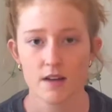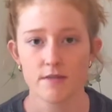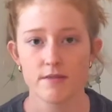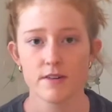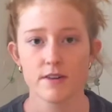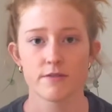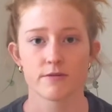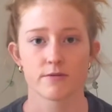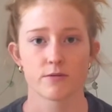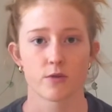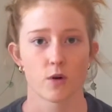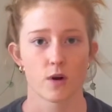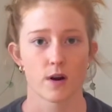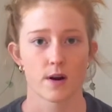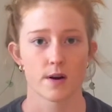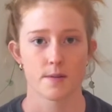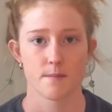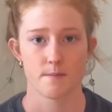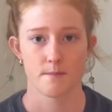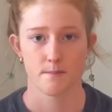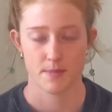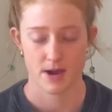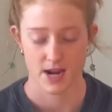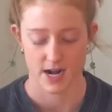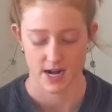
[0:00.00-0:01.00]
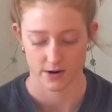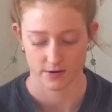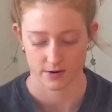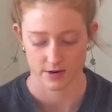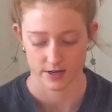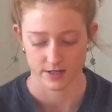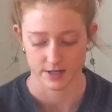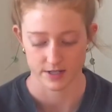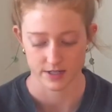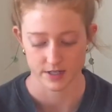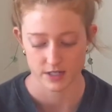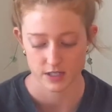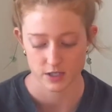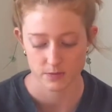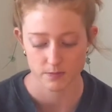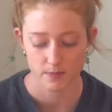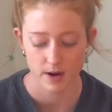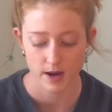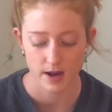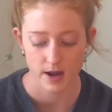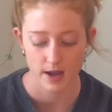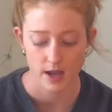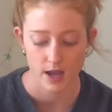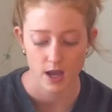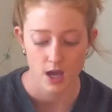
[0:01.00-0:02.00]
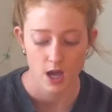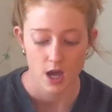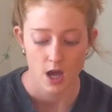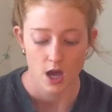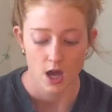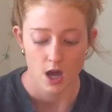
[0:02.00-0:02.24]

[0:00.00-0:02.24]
it for many reasons, but